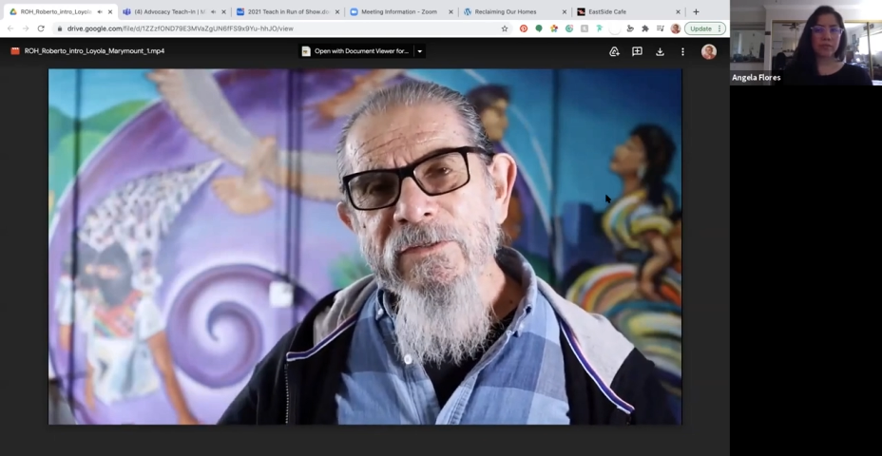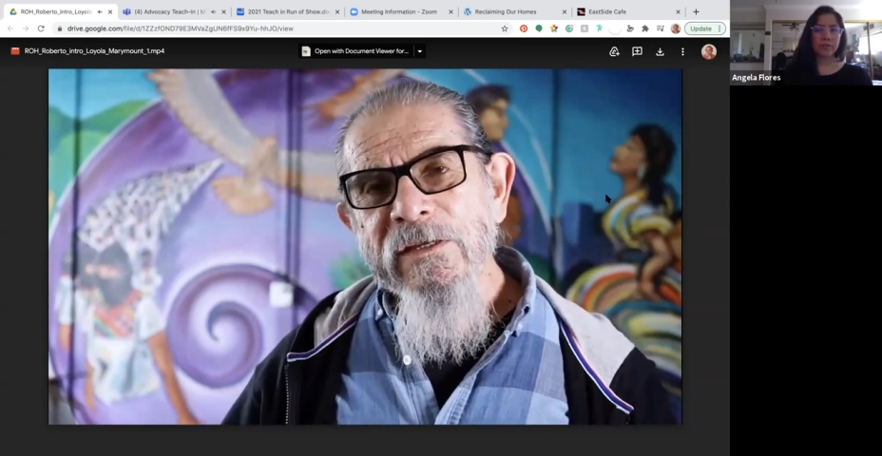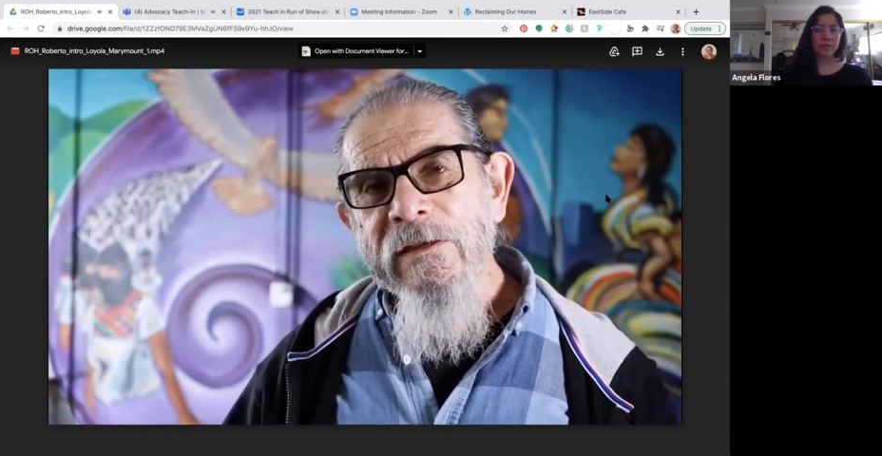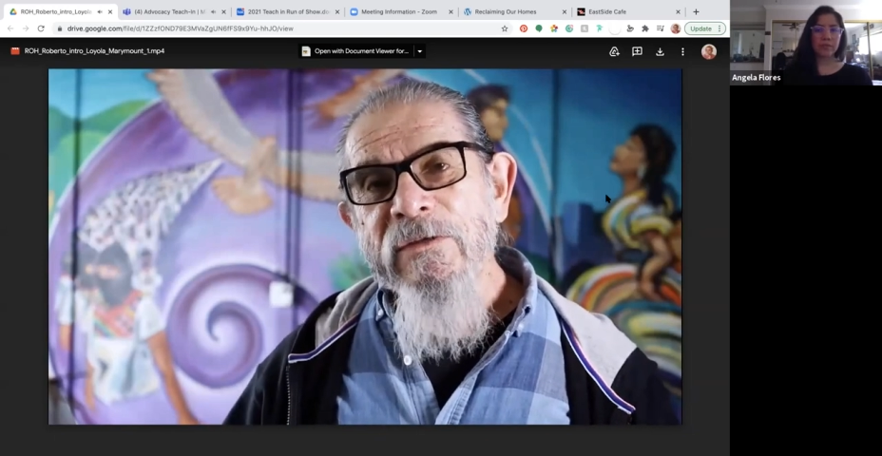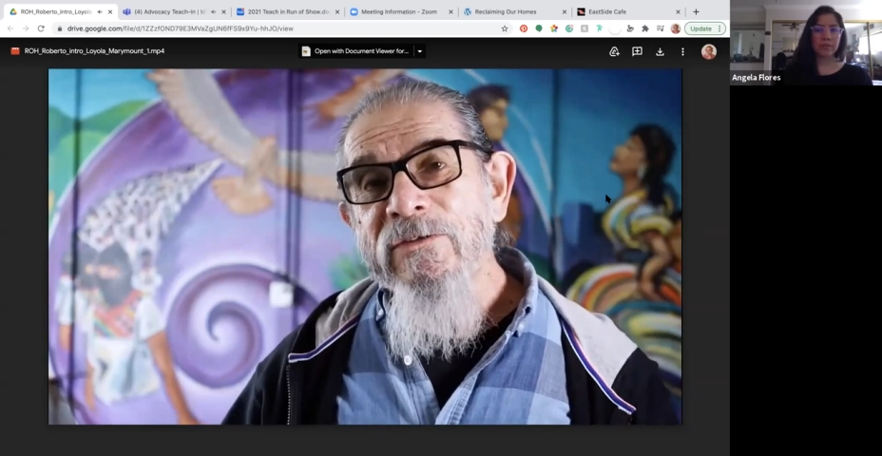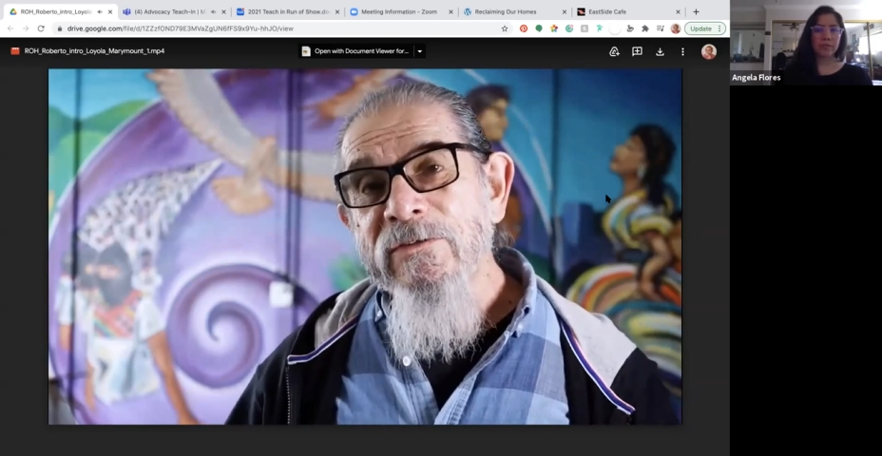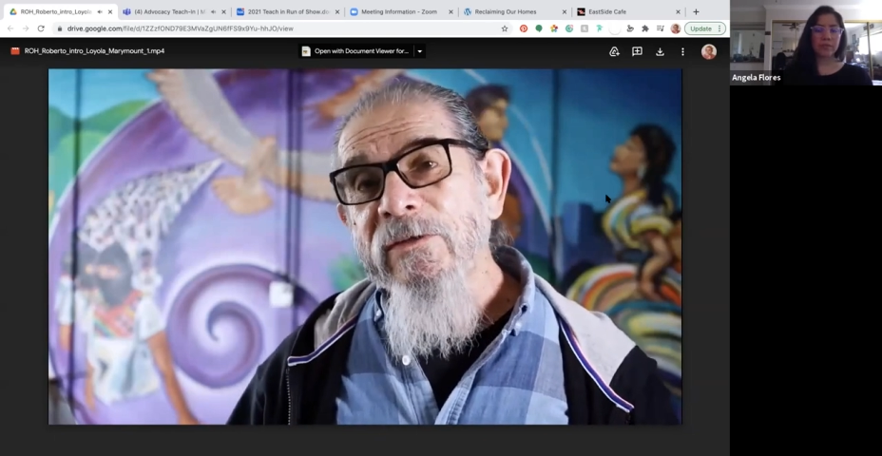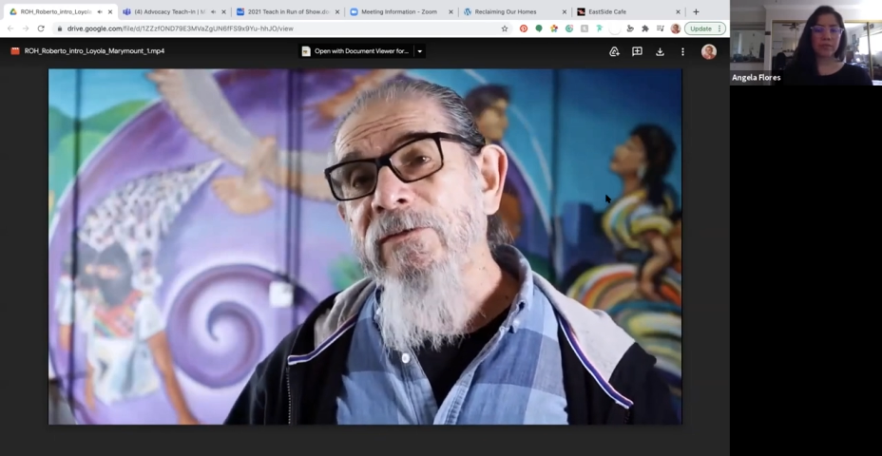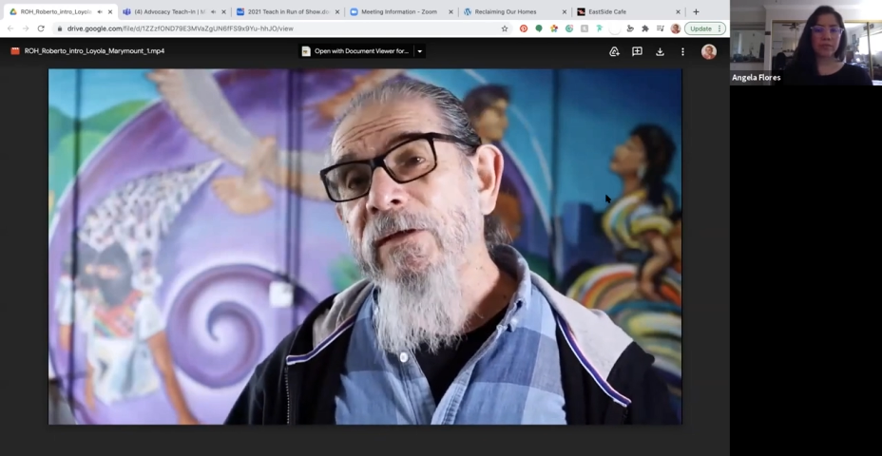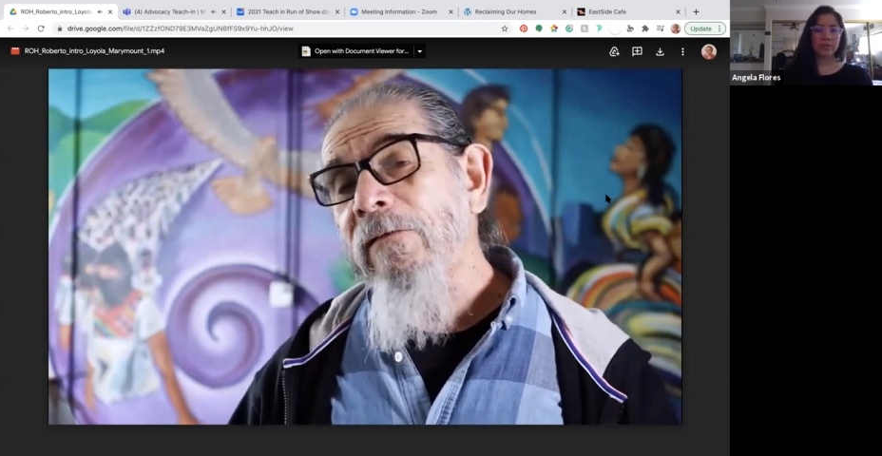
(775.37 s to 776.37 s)
see images
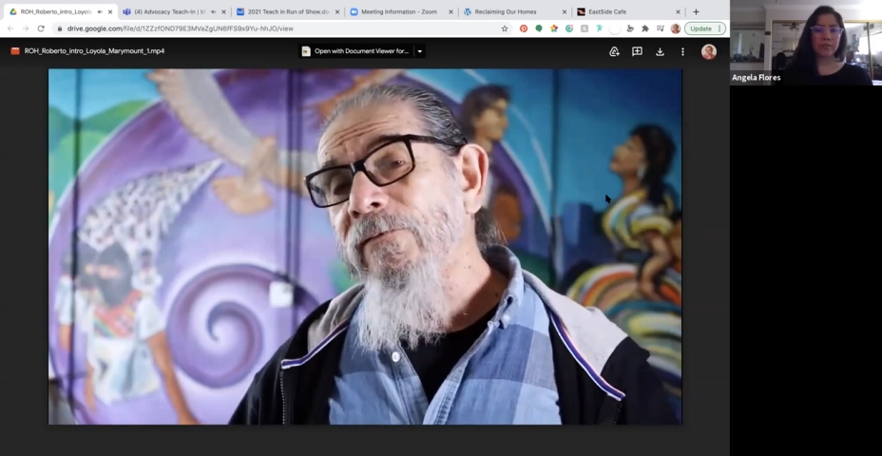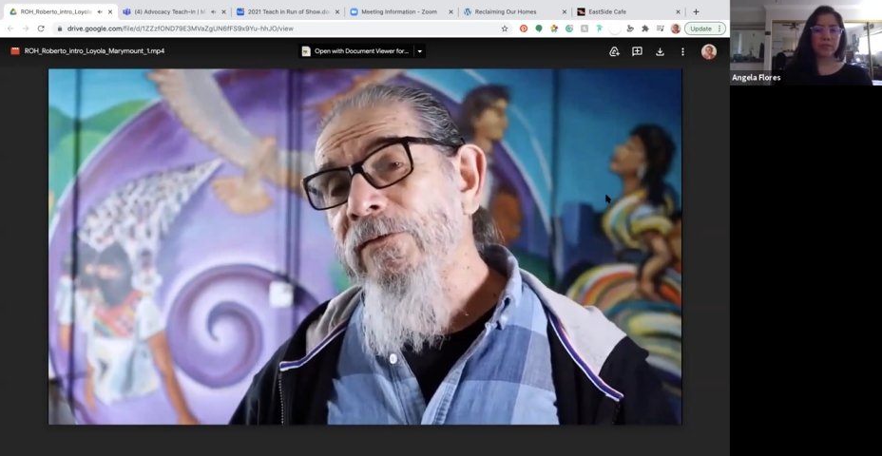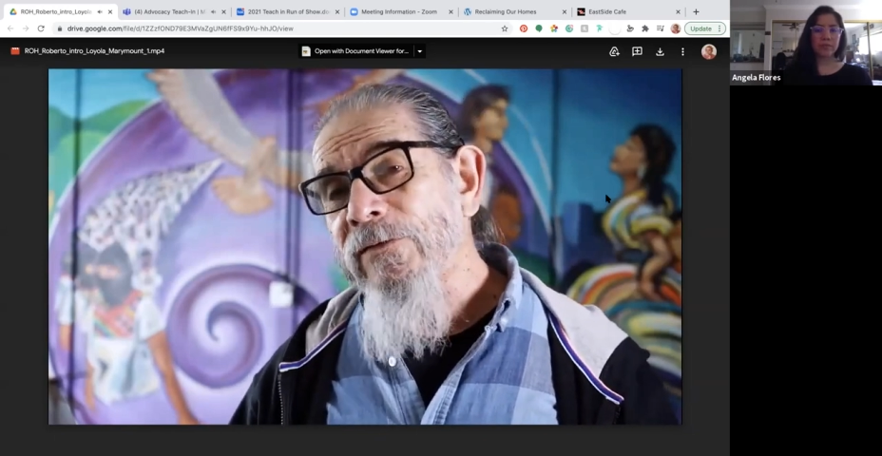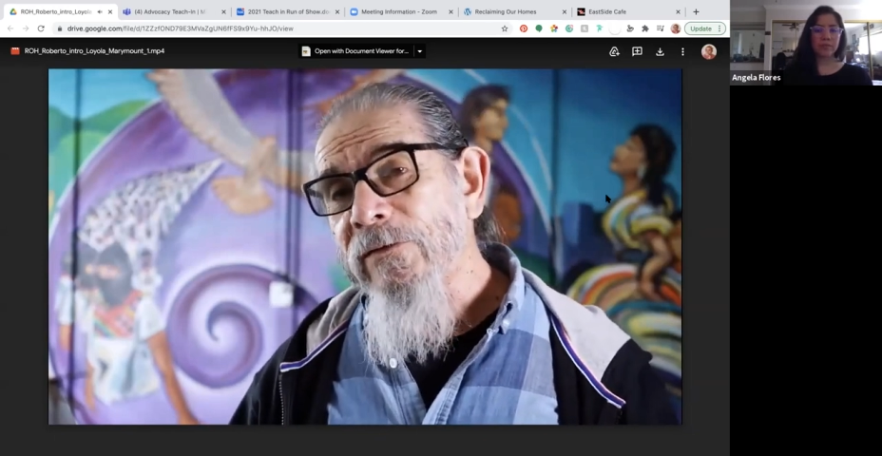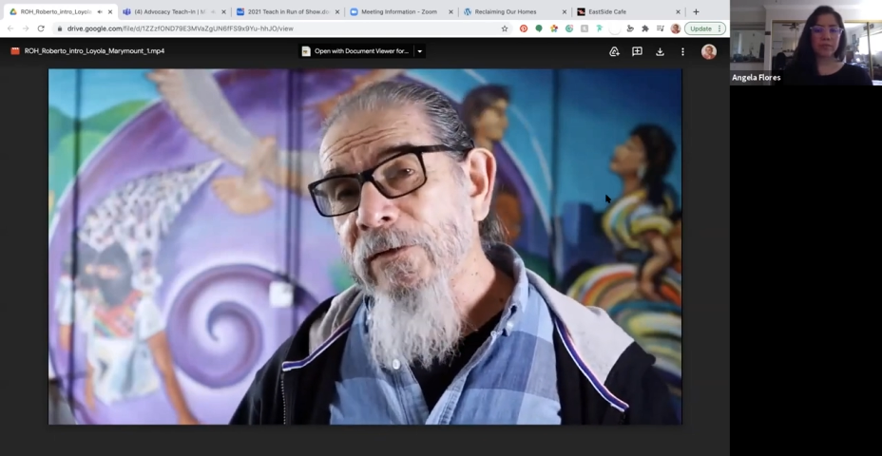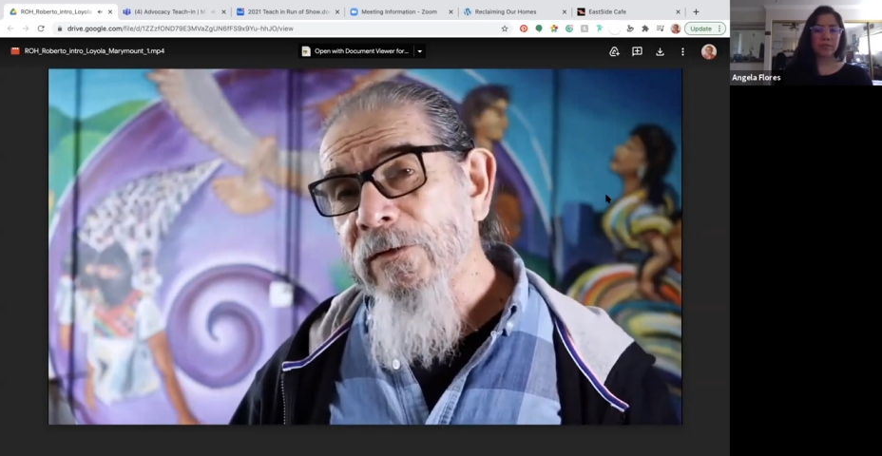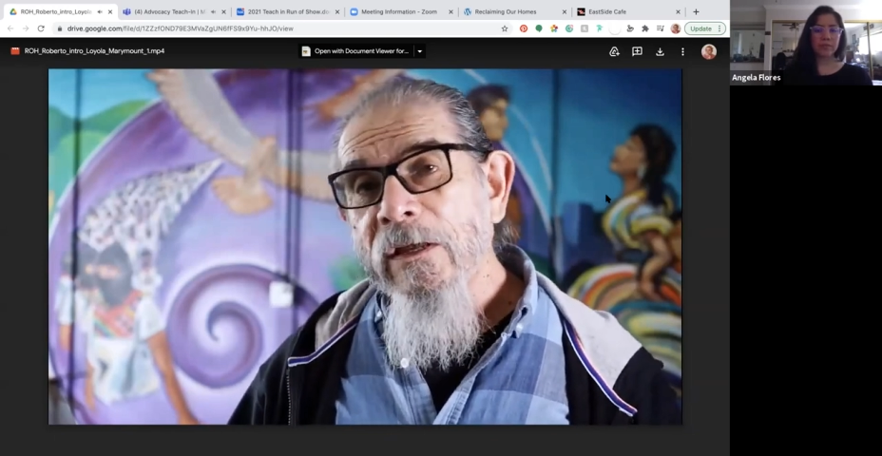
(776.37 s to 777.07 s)
on television,